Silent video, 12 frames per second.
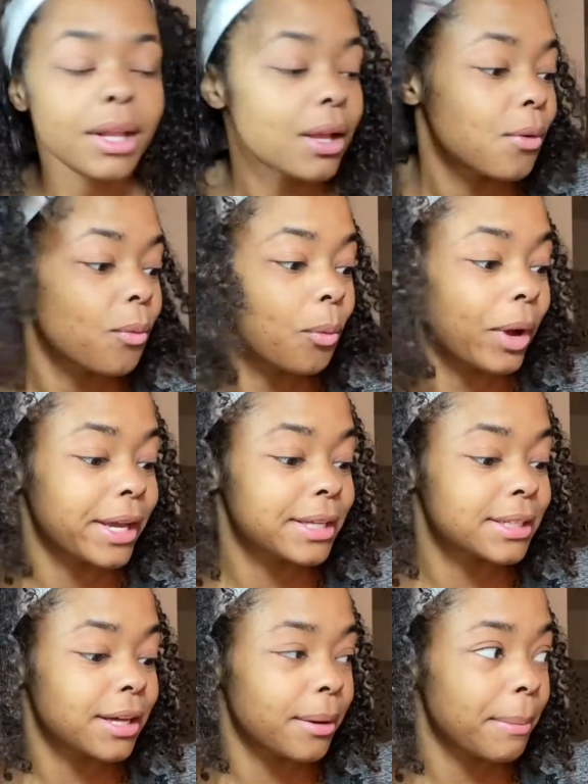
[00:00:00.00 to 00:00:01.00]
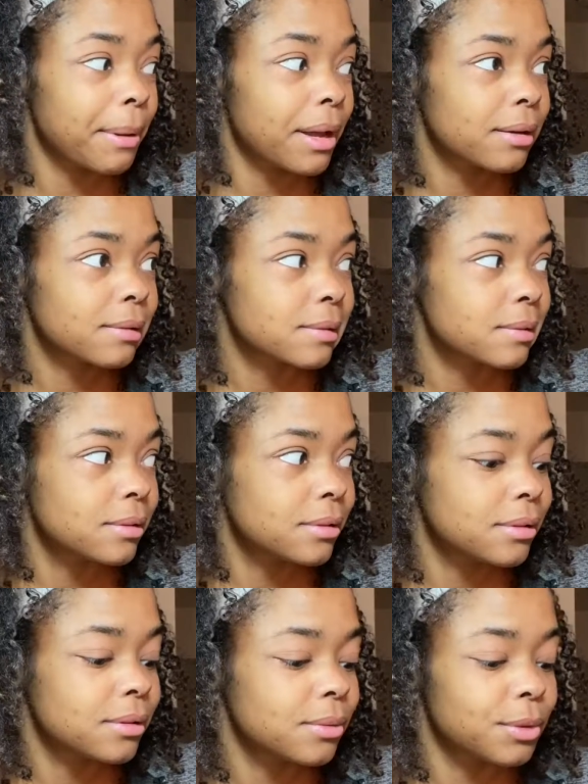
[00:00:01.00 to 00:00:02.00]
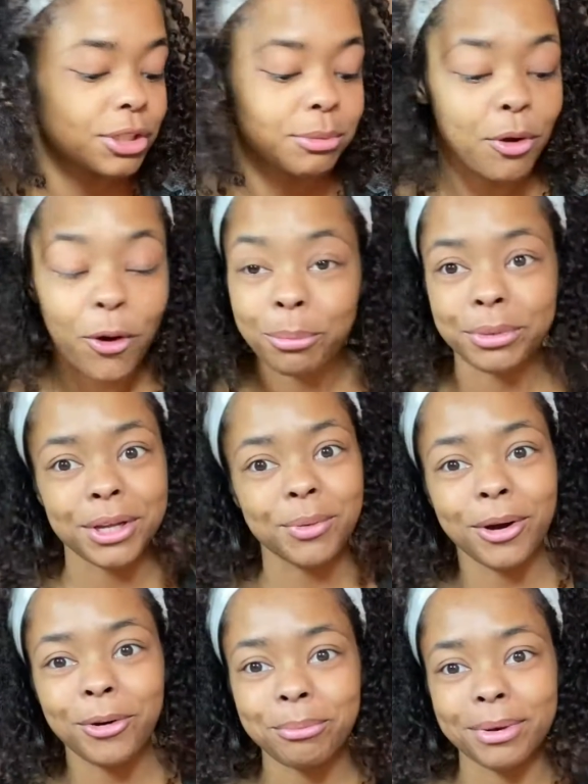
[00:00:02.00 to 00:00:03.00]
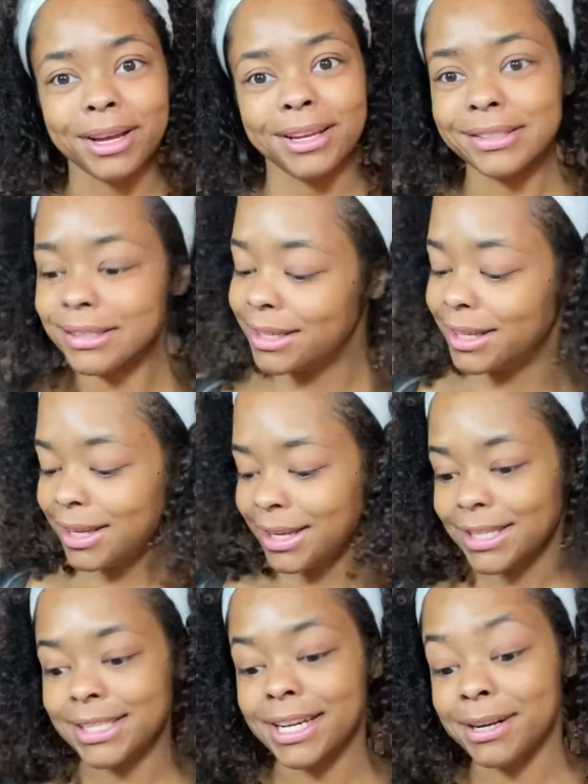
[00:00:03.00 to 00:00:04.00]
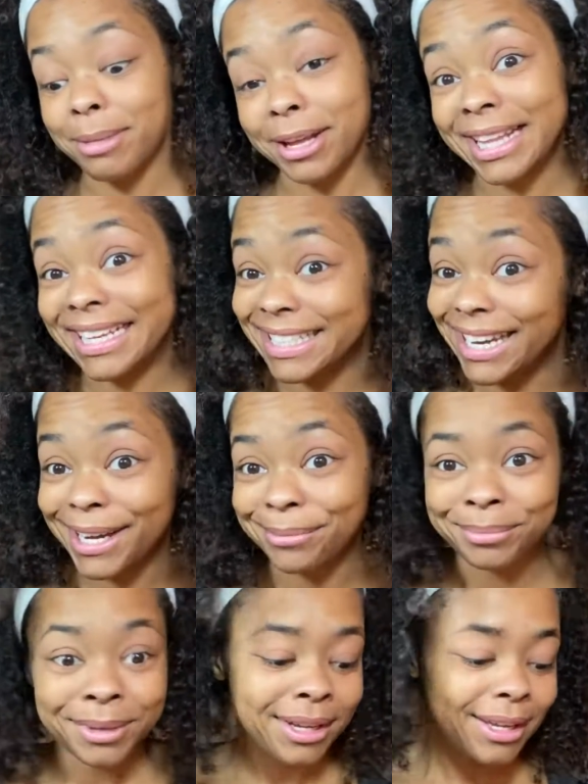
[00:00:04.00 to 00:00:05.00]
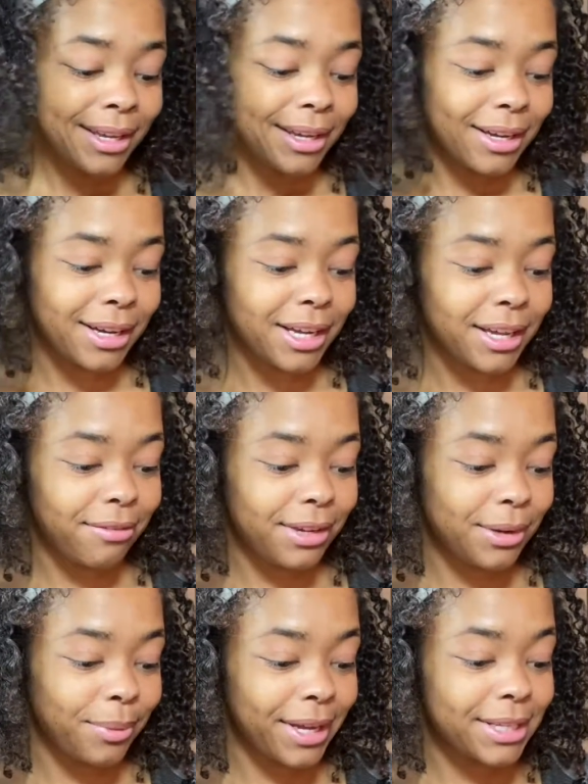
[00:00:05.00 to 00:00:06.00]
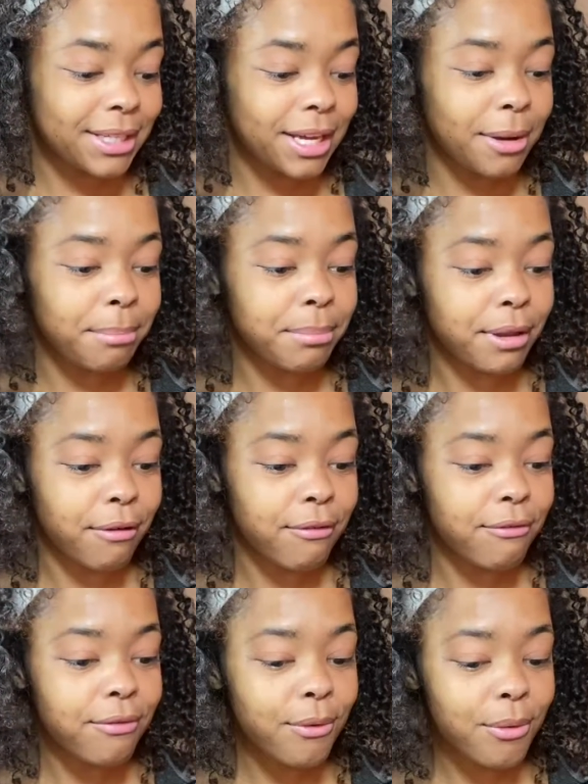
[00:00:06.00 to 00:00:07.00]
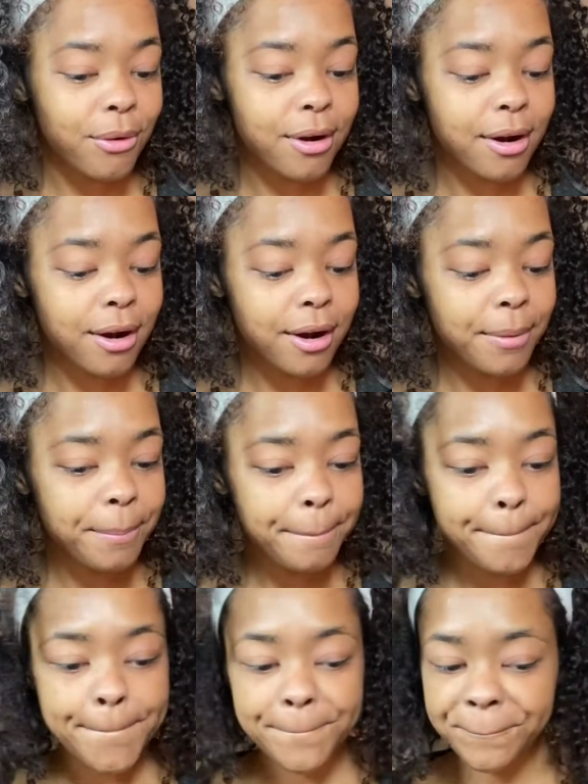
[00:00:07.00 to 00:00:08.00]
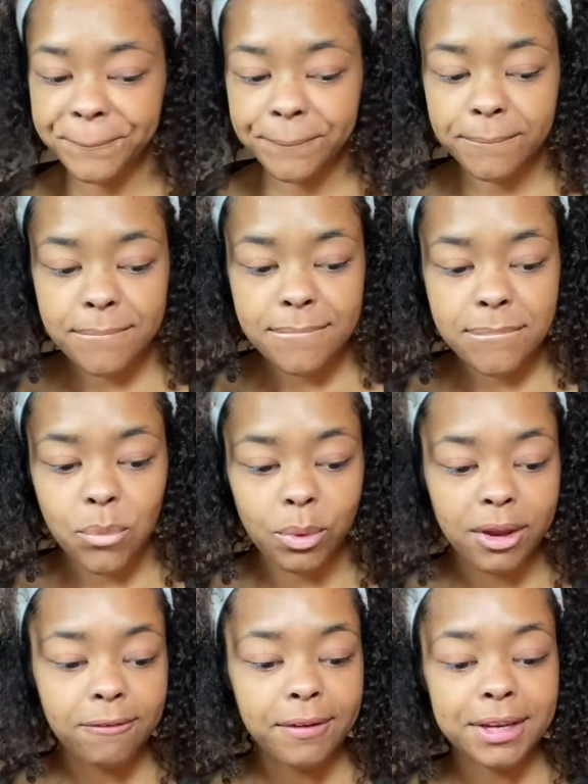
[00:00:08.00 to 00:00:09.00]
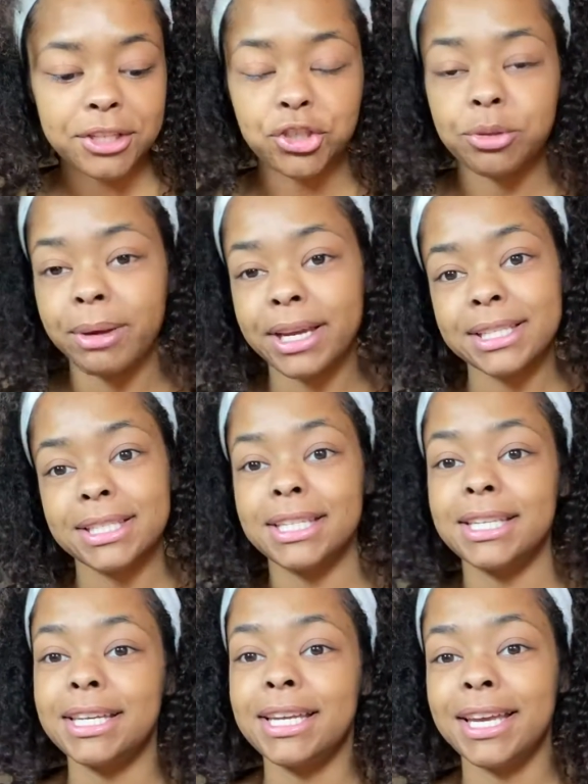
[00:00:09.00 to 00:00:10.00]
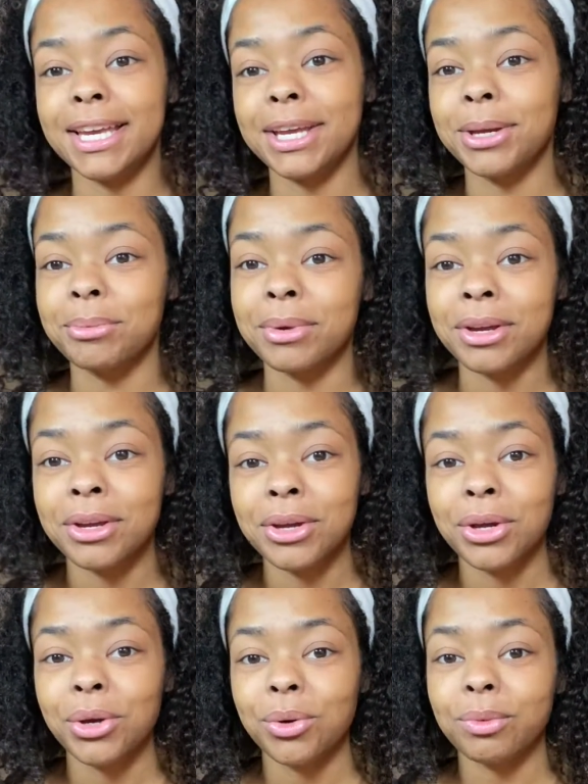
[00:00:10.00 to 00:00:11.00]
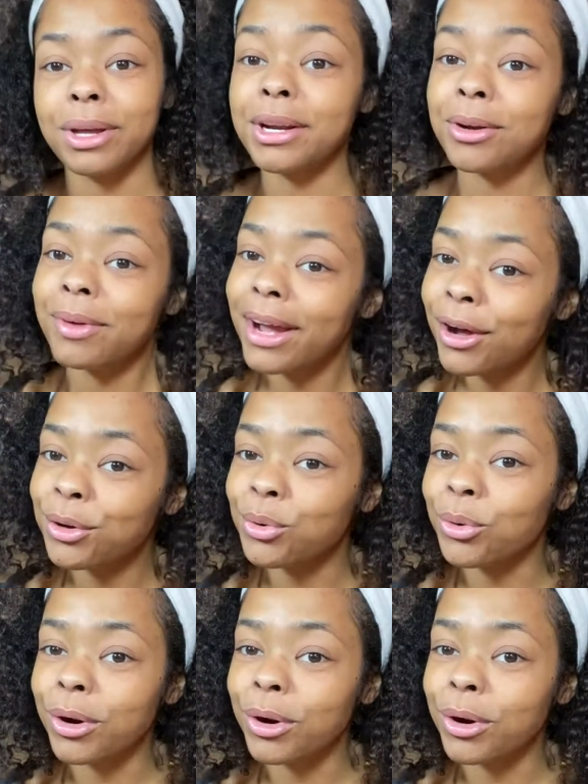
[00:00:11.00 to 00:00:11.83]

wakes up, which I'm hoping he won't, but it's getting about that time. If he wakes up before we finish, you might see him running around or